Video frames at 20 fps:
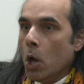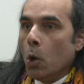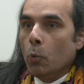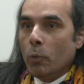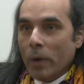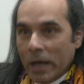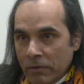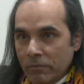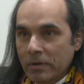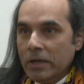
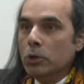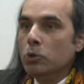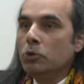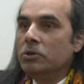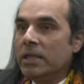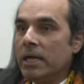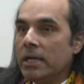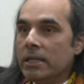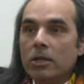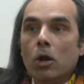When we do
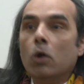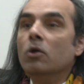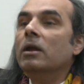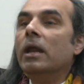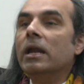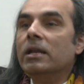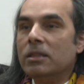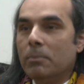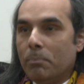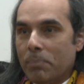things around,
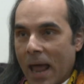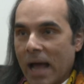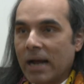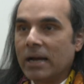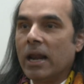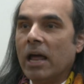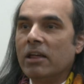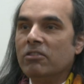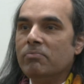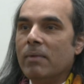let's say, Black
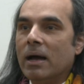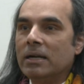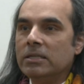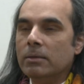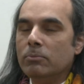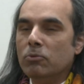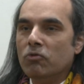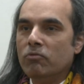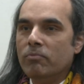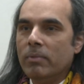Lives Matter
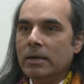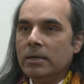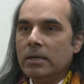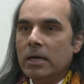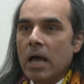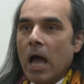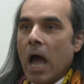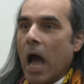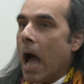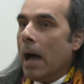movement,
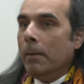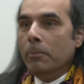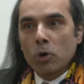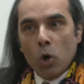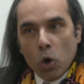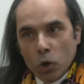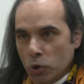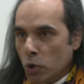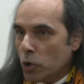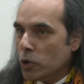I'm
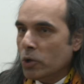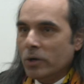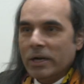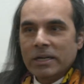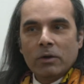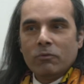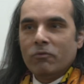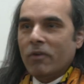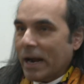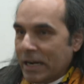not going to
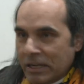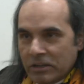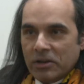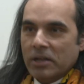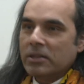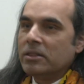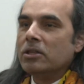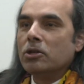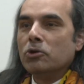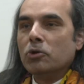get a white
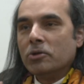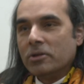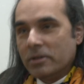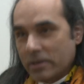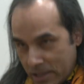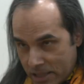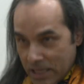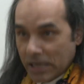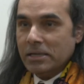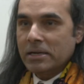racist to
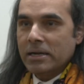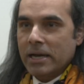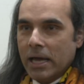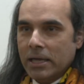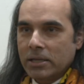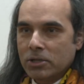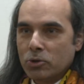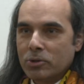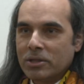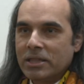sit
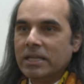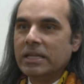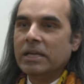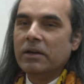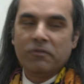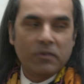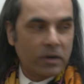next to see